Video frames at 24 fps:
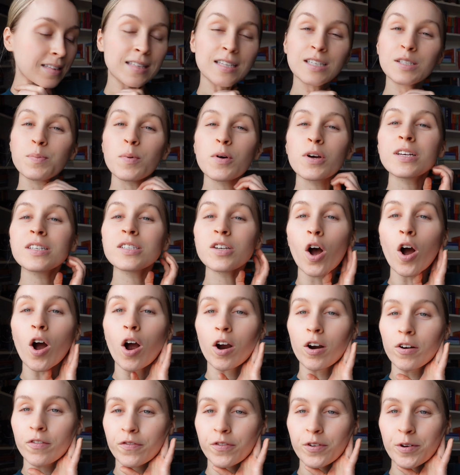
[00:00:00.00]
This book is hard.
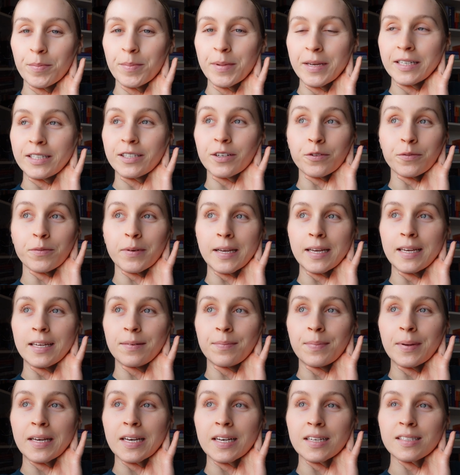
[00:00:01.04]
hard for me to read
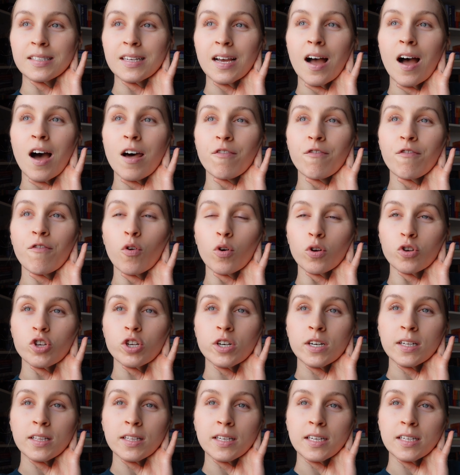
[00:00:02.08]
because
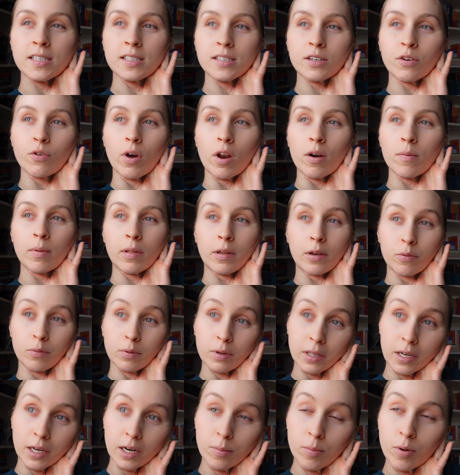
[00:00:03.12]
unfortunately it's incredibly
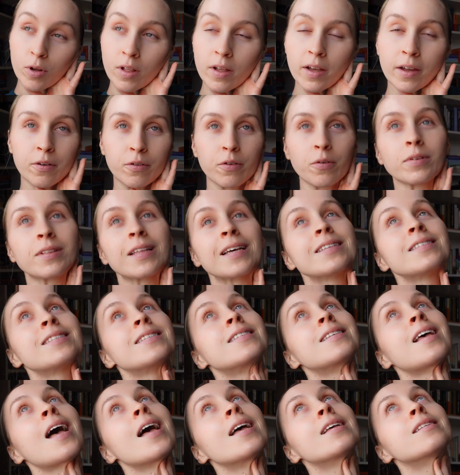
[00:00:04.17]
relatable. I don't know what that
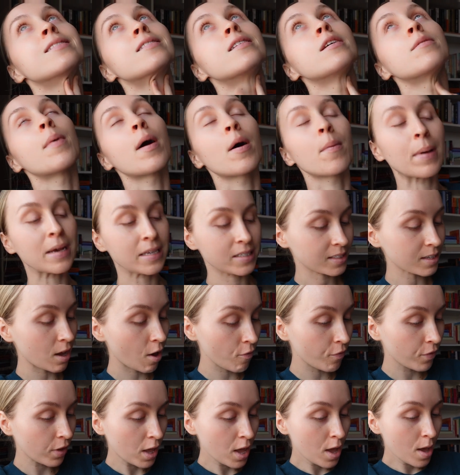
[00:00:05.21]
says about
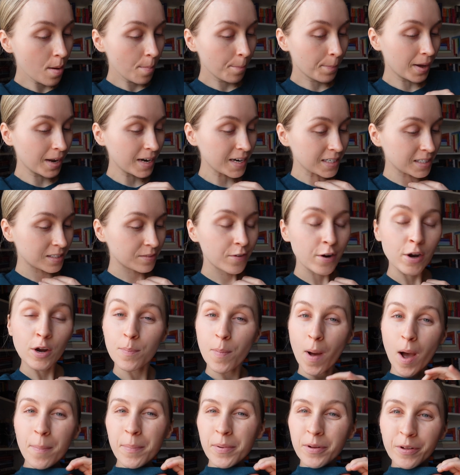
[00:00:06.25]
myself, but it's very
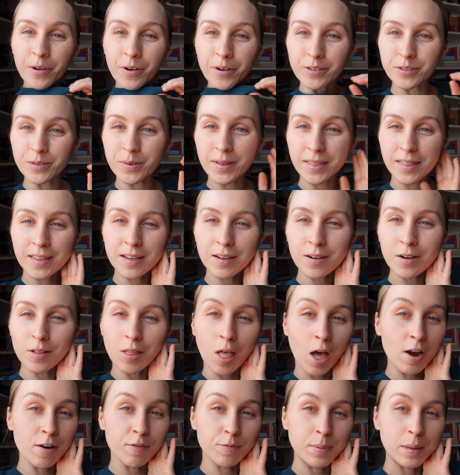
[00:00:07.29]
popular, so I think a
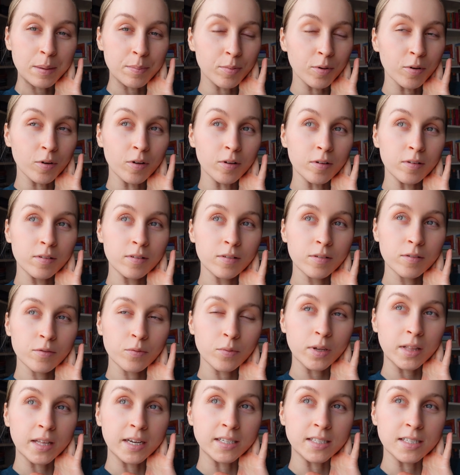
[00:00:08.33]
lot of people
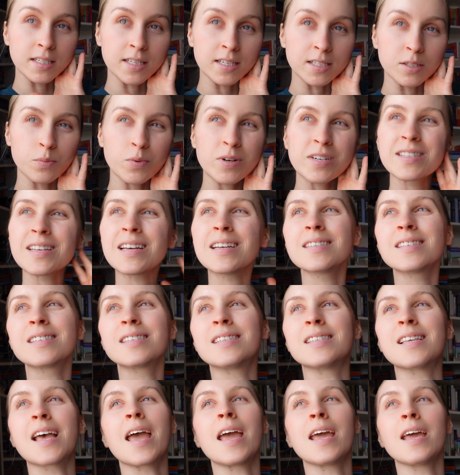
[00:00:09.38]
relate to this. What does that
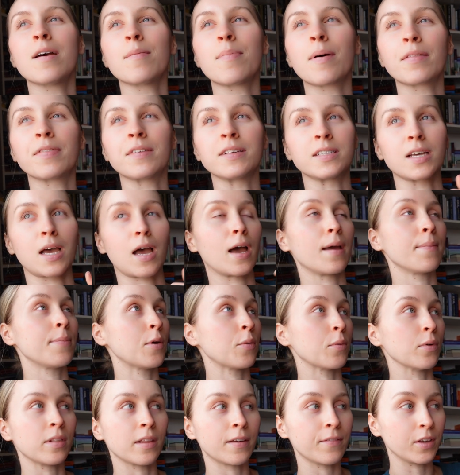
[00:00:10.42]
say about the time
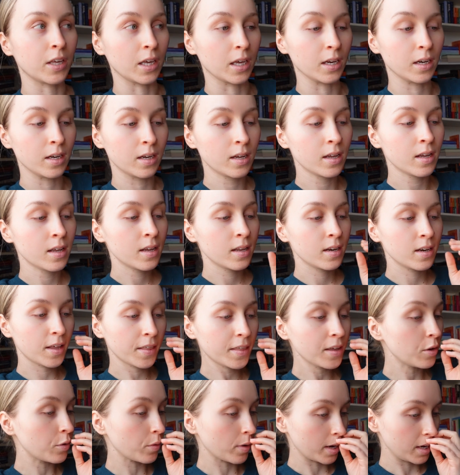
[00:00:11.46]
that we're living in?
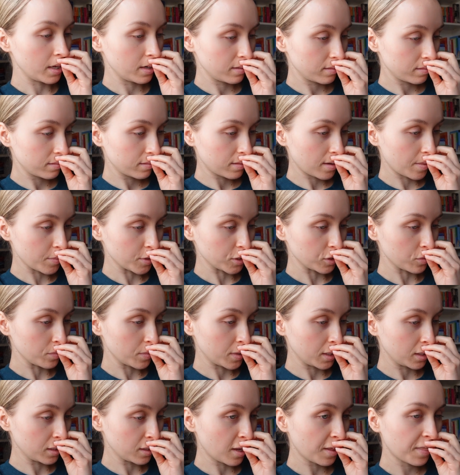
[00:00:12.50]
Nothing great, I'm
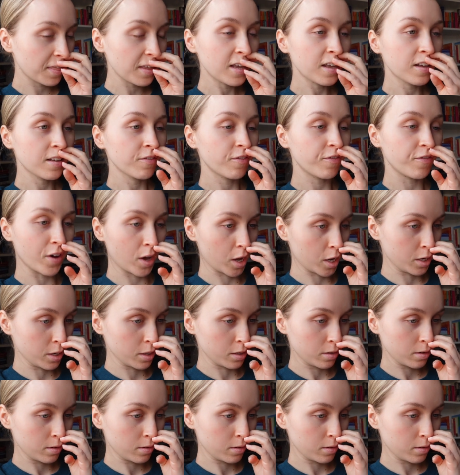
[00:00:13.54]
assuming. Nothing fun.